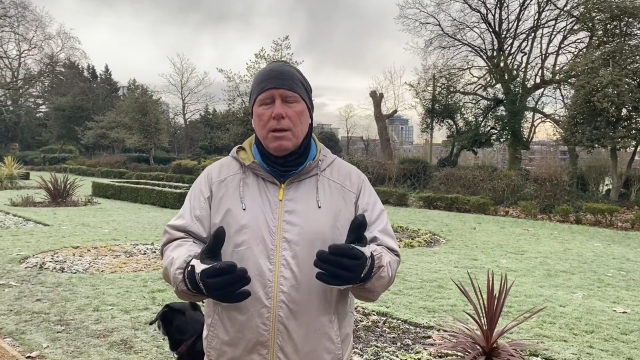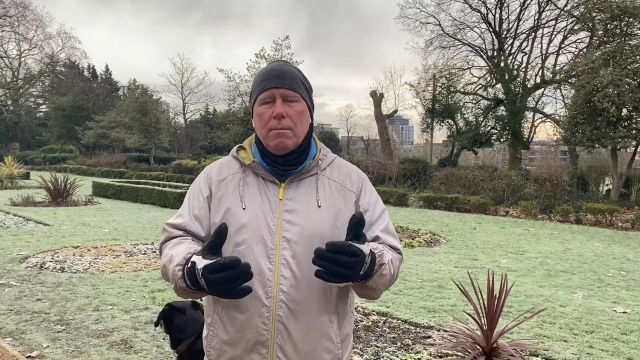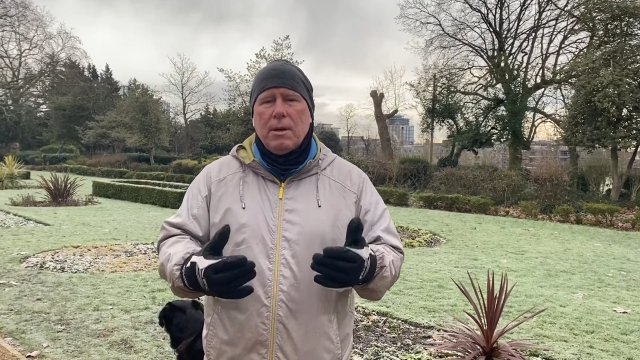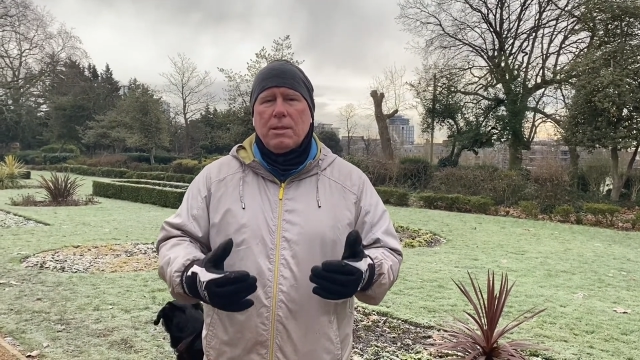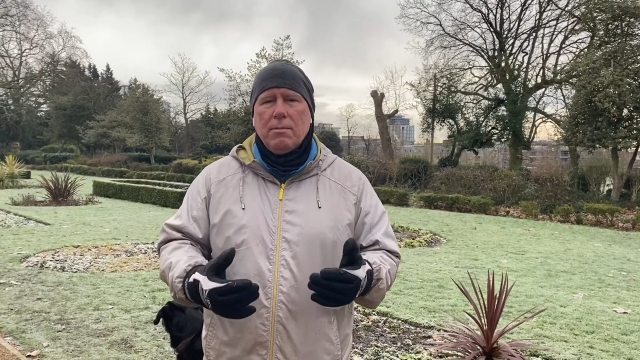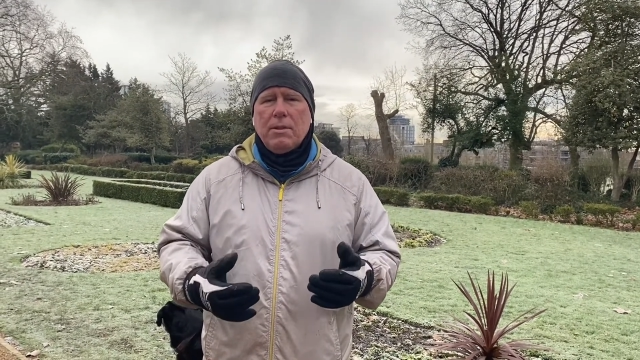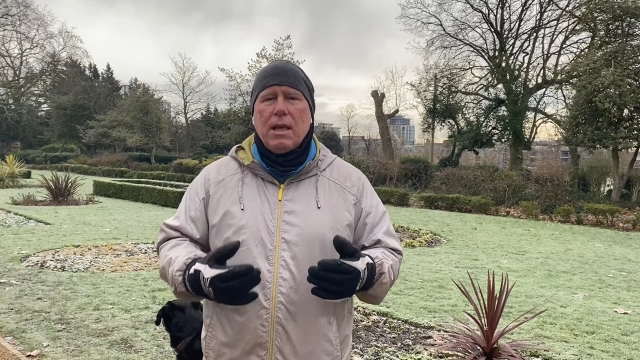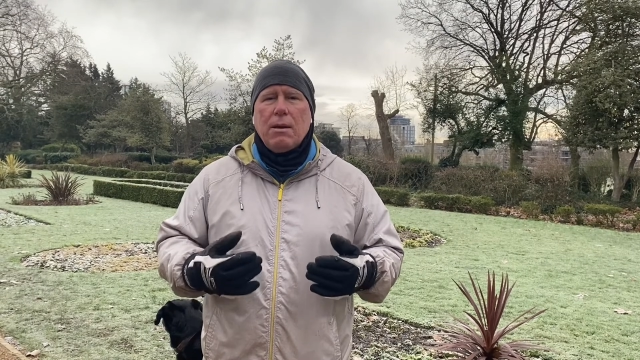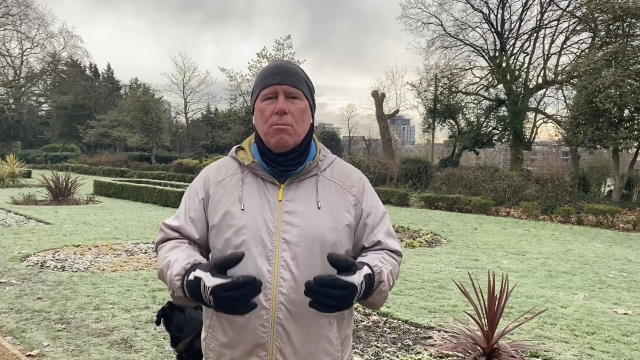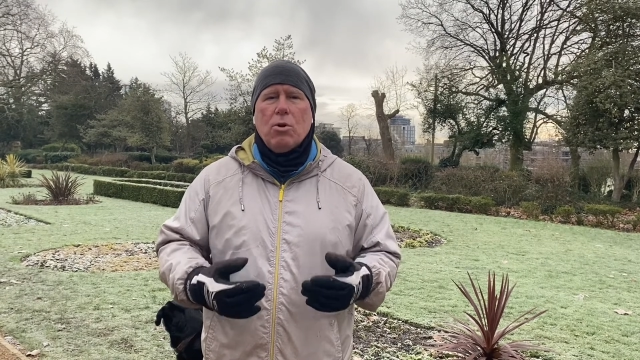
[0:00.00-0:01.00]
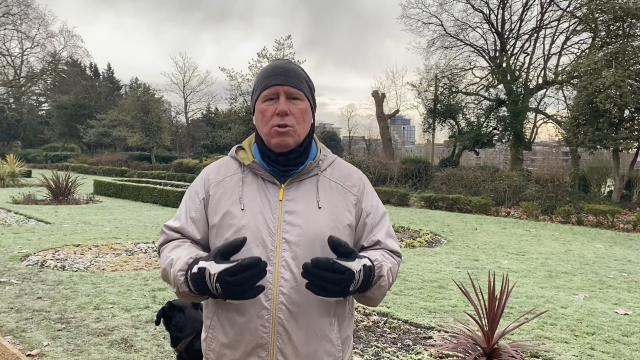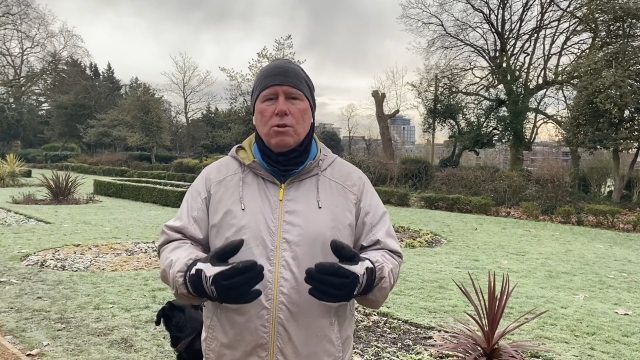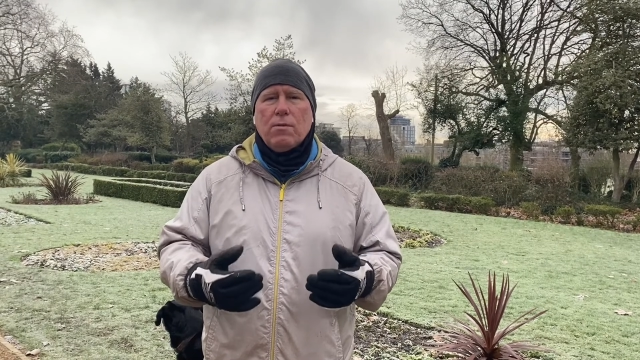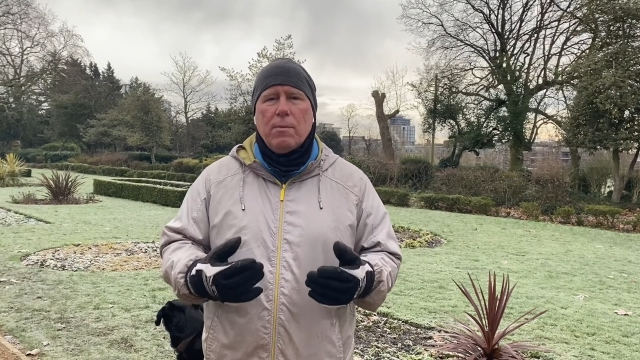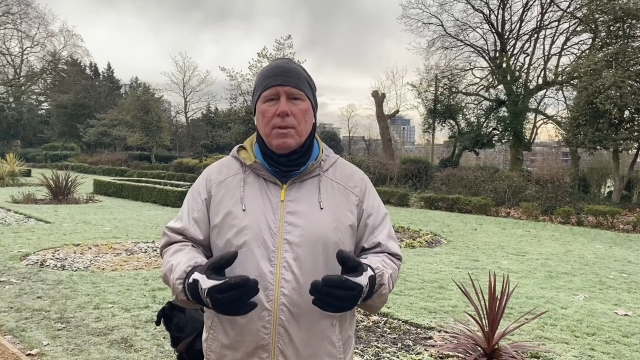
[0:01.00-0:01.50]
but is something that emerges
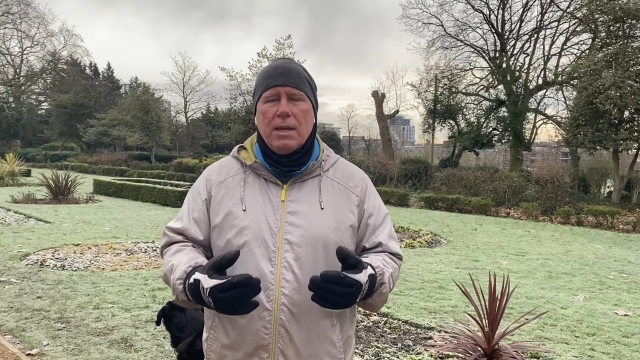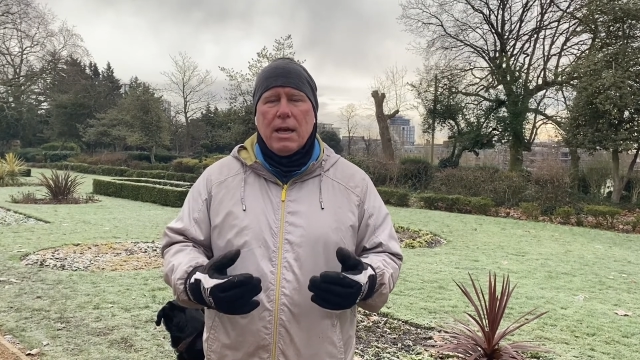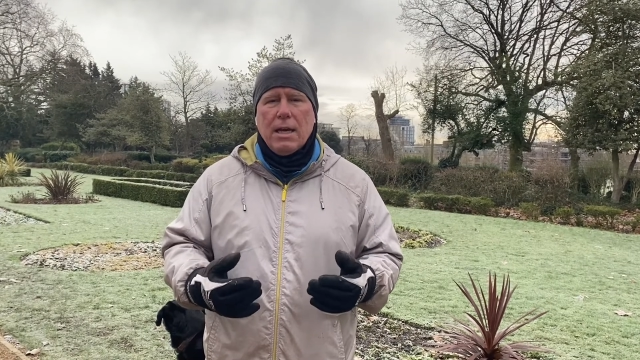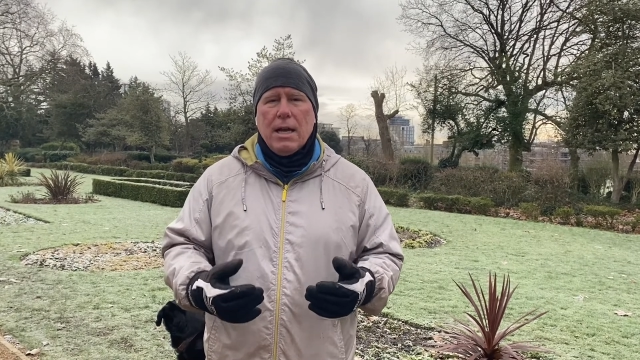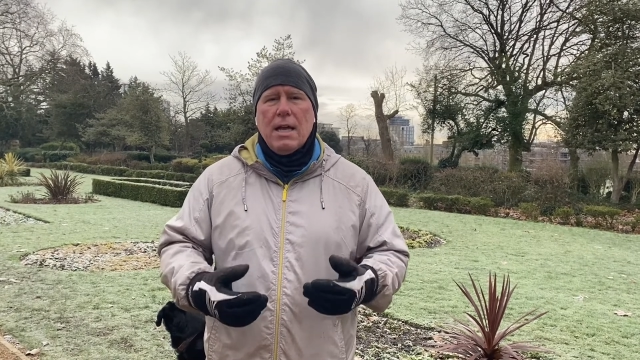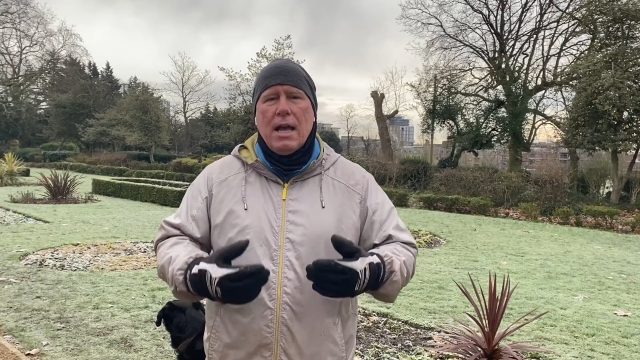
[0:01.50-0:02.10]
from the data